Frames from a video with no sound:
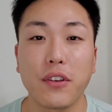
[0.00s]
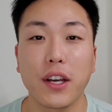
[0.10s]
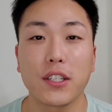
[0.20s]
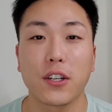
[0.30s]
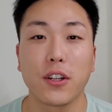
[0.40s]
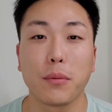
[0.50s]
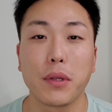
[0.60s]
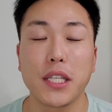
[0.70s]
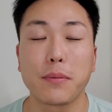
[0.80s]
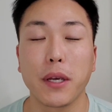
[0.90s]
you guys are new,
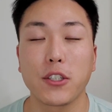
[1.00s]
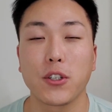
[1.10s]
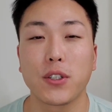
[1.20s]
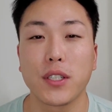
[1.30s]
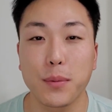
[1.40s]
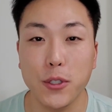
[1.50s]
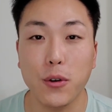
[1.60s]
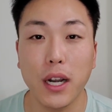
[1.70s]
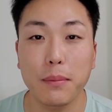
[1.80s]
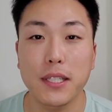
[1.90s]
please make sure to
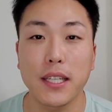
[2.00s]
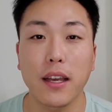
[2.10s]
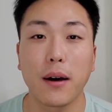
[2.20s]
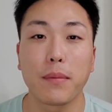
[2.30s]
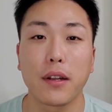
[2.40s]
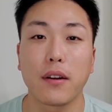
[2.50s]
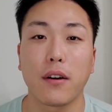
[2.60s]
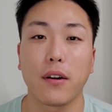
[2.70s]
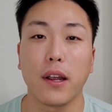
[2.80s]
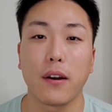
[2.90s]
subscribe to stay updated
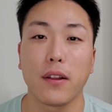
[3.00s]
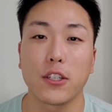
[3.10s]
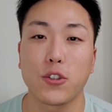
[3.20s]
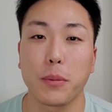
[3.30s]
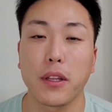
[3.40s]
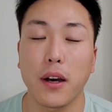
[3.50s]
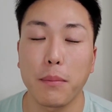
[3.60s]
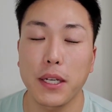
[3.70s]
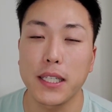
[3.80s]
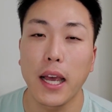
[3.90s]
on hair loss driven
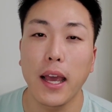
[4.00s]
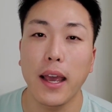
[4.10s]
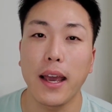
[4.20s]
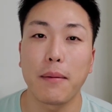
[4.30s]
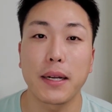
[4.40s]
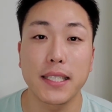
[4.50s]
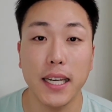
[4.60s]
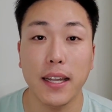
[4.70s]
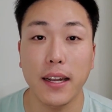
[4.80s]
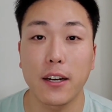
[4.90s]
topics and my
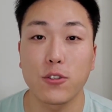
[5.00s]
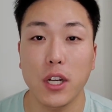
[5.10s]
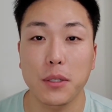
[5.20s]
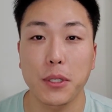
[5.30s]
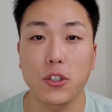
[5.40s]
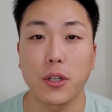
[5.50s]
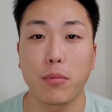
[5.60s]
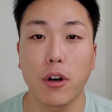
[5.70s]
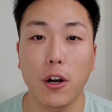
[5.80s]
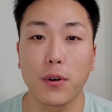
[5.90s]
second hair transplant journey
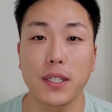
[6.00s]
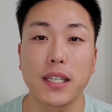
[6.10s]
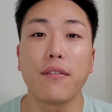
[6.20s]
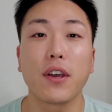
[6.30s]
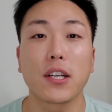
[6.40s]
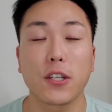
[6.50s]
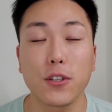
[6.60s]
progress. If you guys are